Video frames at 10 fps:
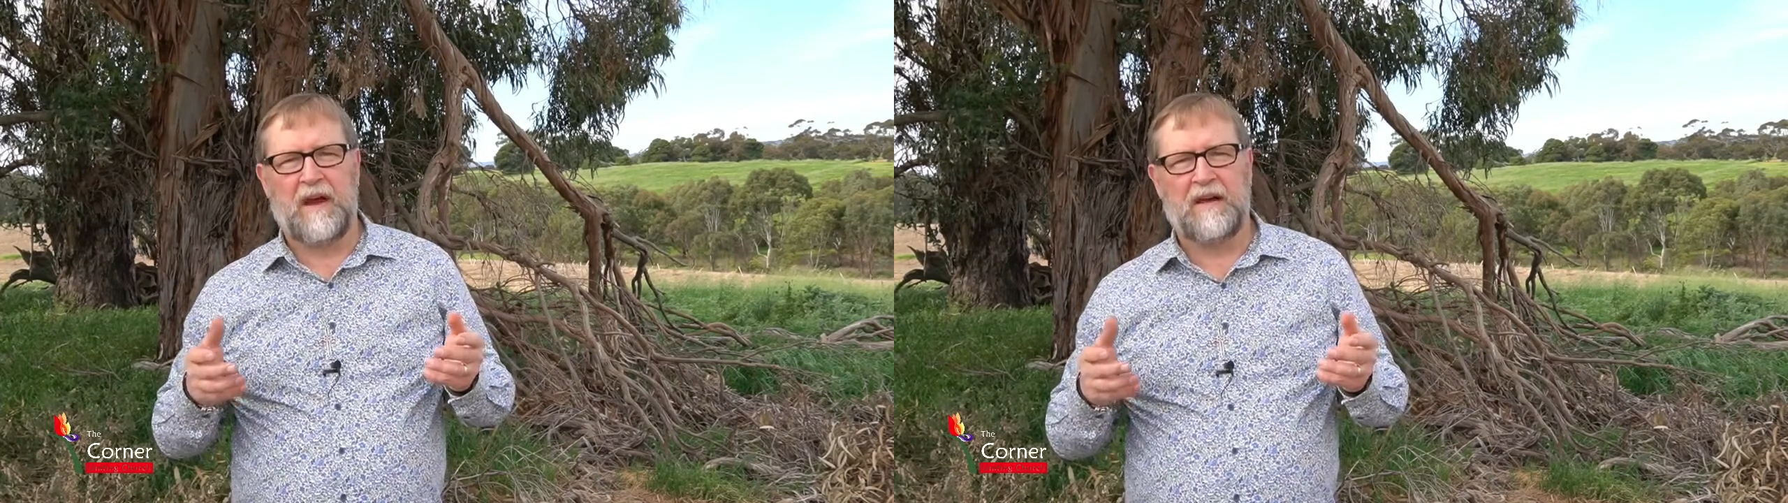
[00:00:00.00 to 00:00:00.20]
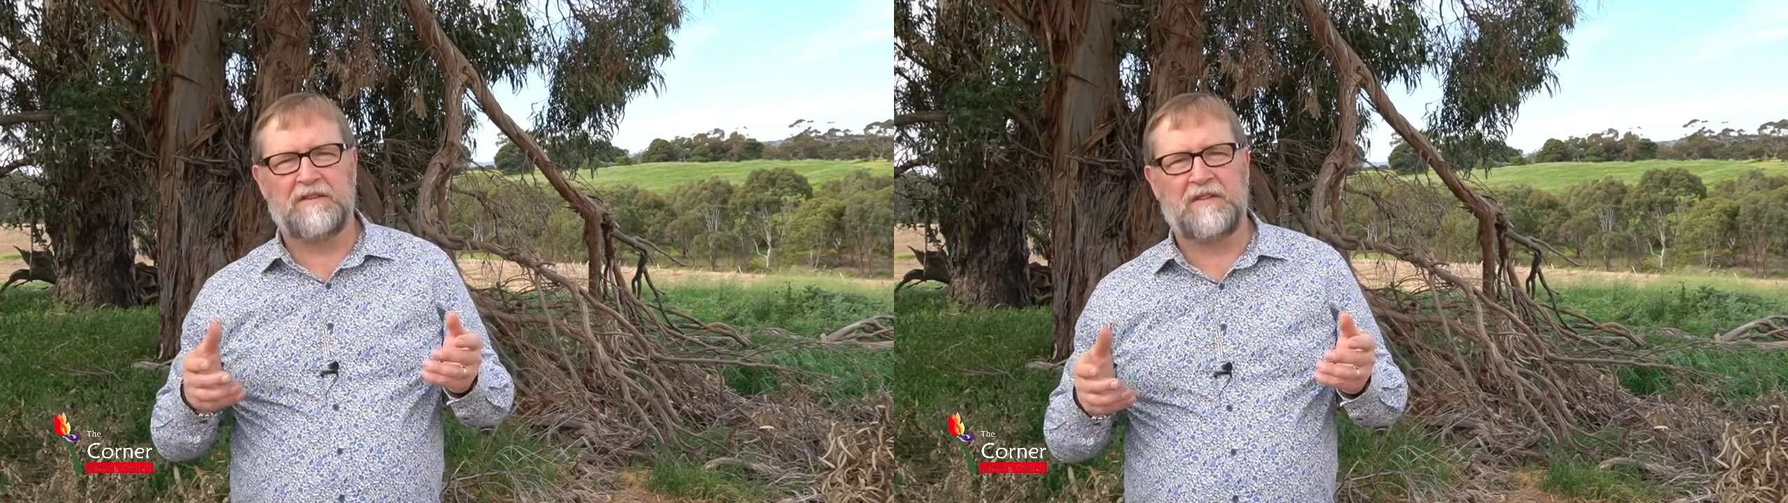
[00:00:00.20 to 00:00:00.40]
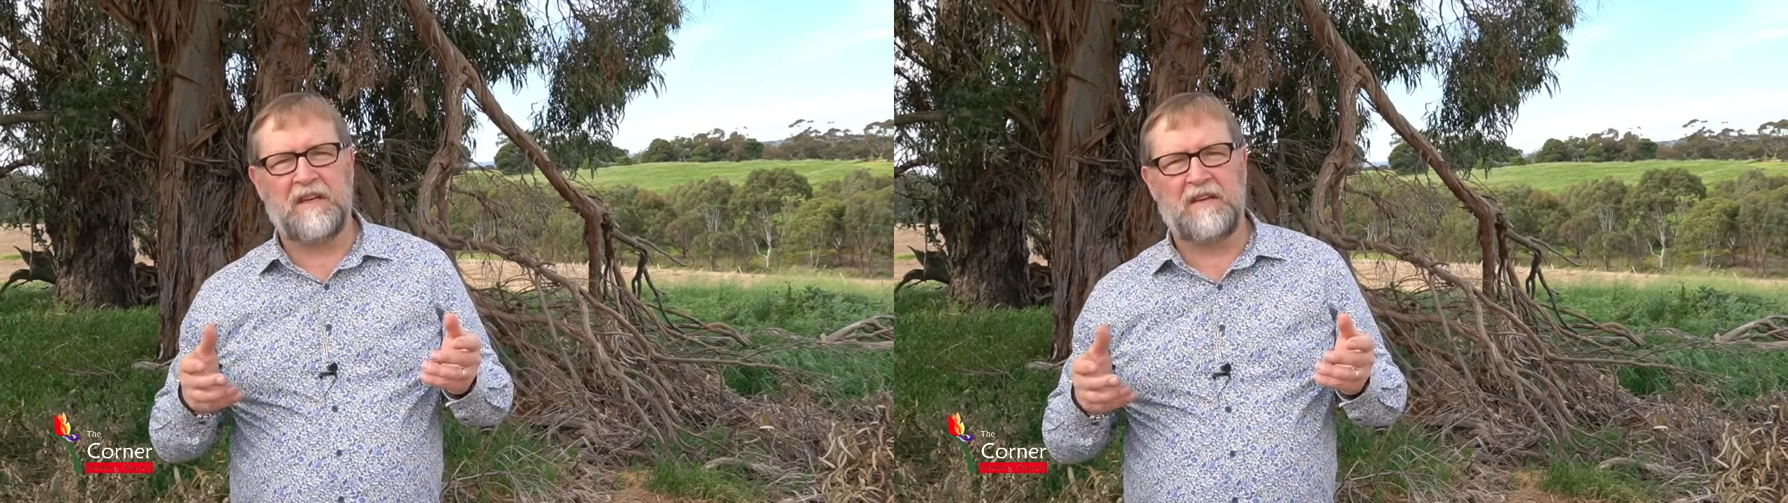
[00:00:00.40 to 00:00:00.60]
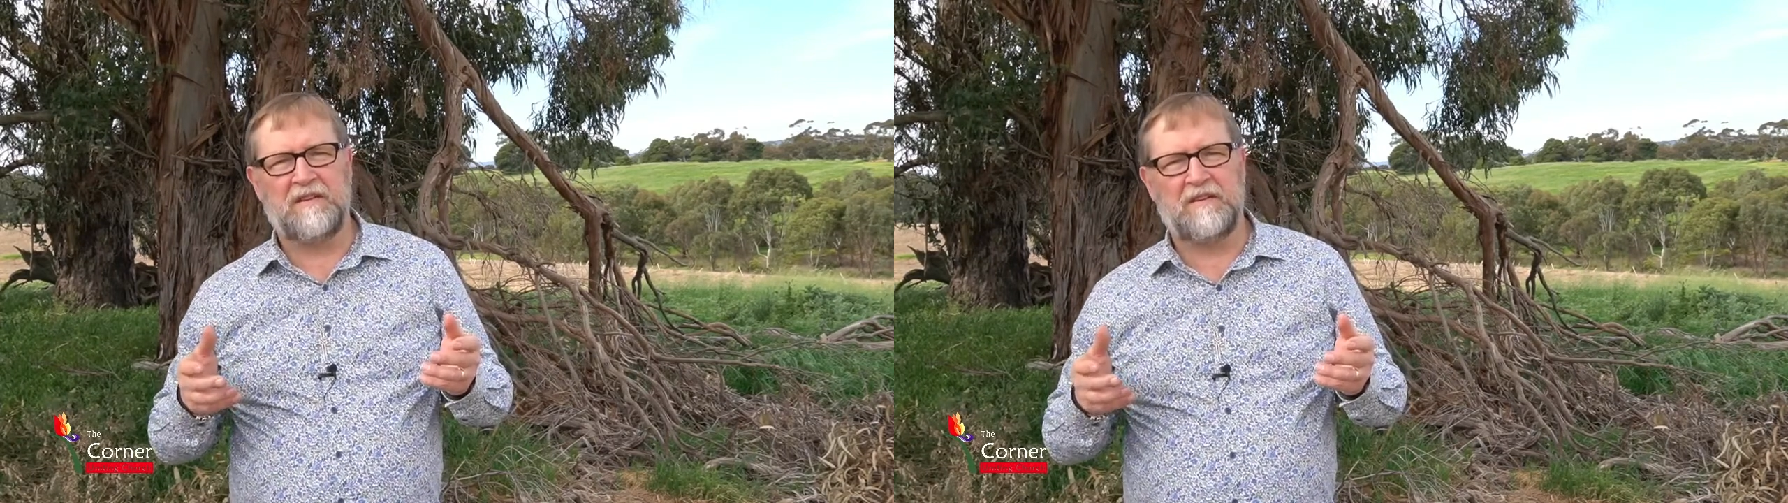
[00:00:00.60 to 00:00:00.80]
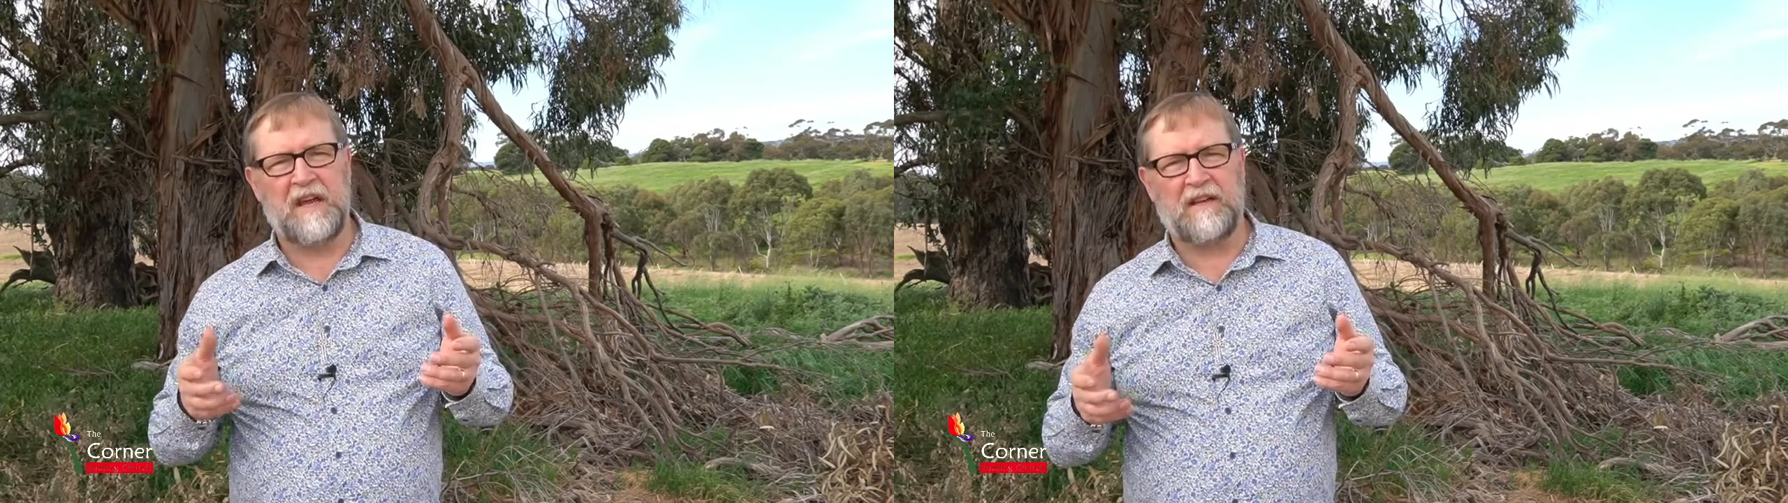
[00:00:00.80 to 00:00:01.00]
as
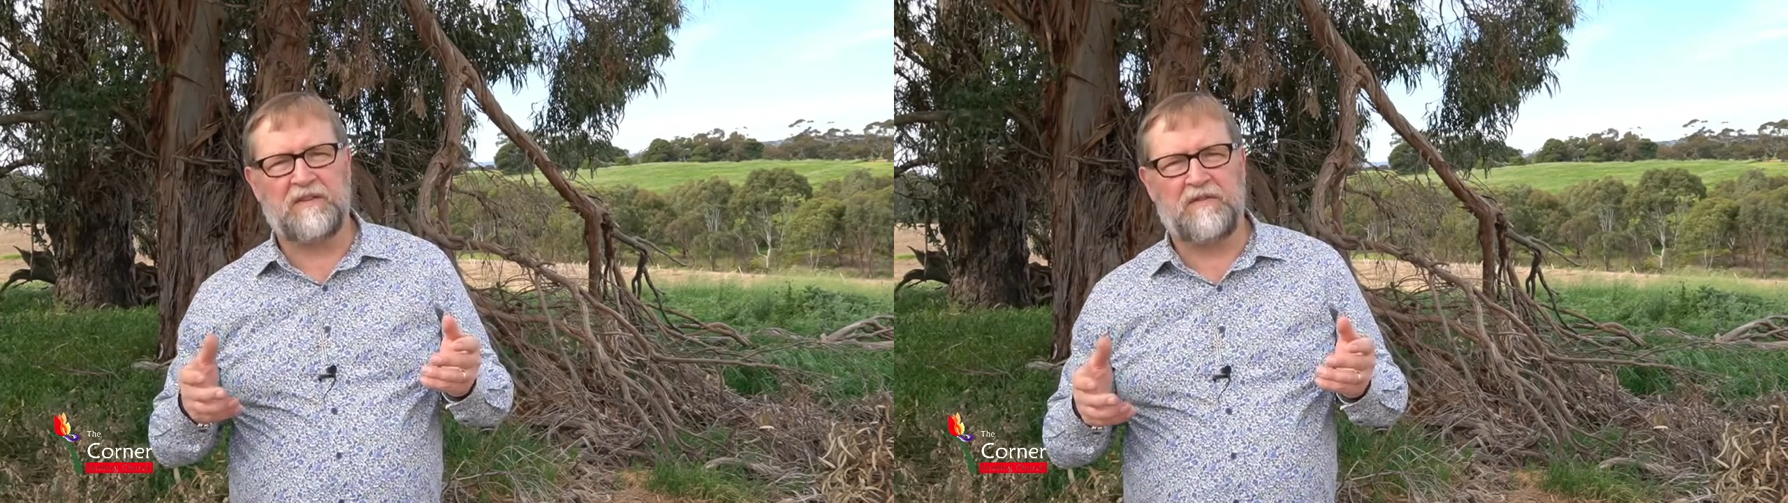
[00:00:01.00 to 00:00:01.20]
these next